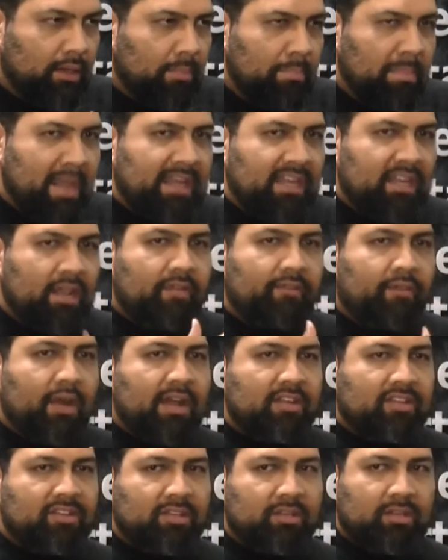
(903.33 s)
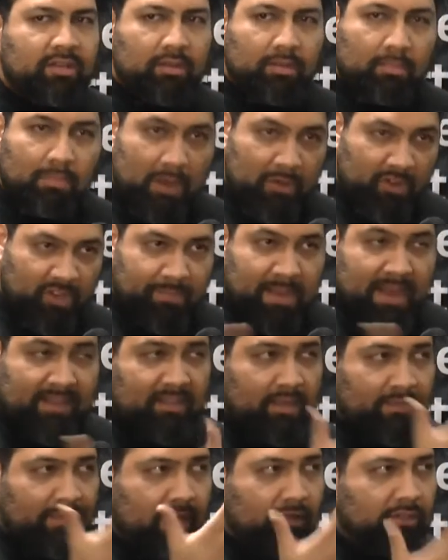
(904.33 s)
Many of us, my
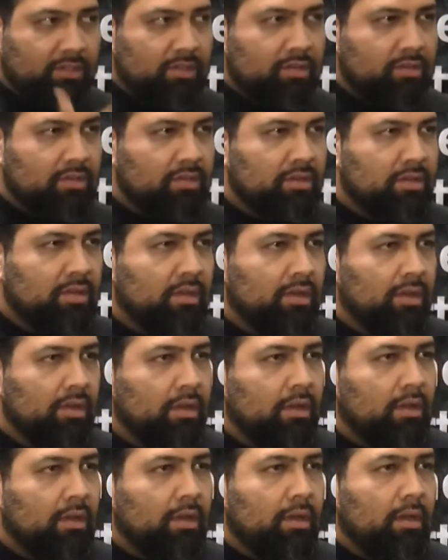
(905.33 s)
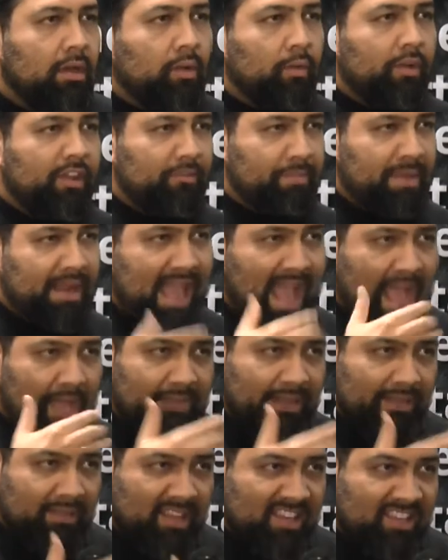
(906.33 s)
respective elders, we've been
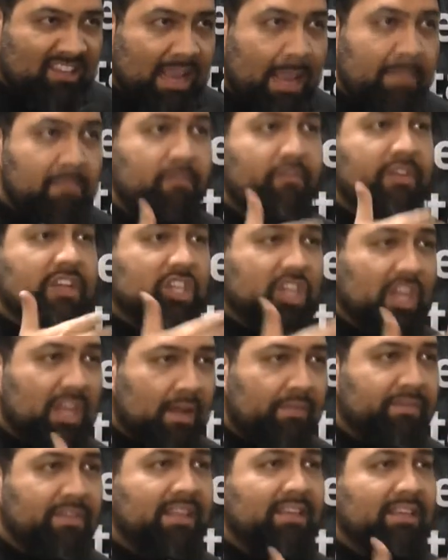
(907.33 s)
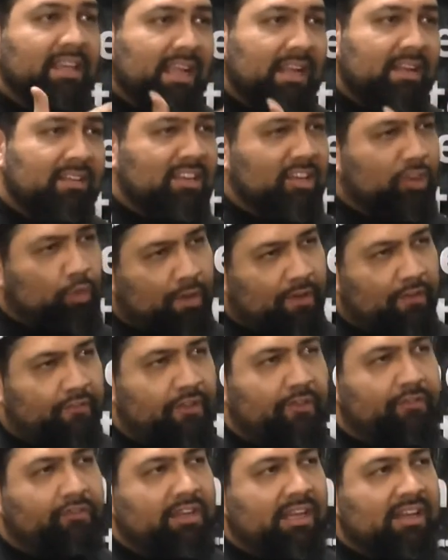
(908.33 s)
having the same vision of the deen since we were
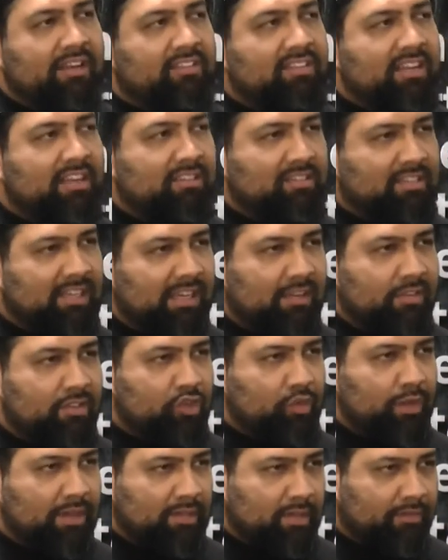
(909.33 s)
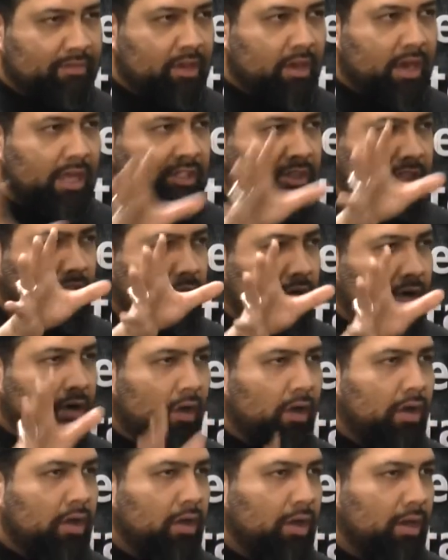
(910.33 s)
15, 16 in the streets of Karachi or
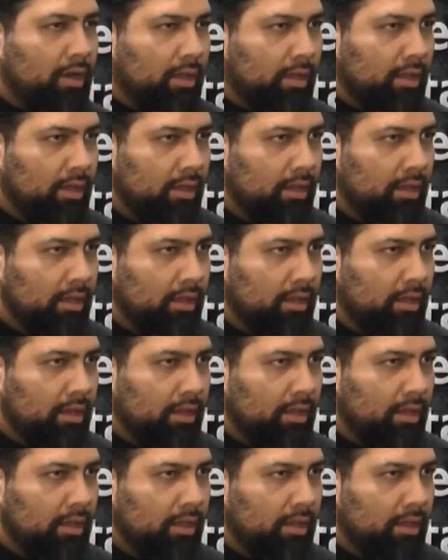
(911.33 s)
Lahore.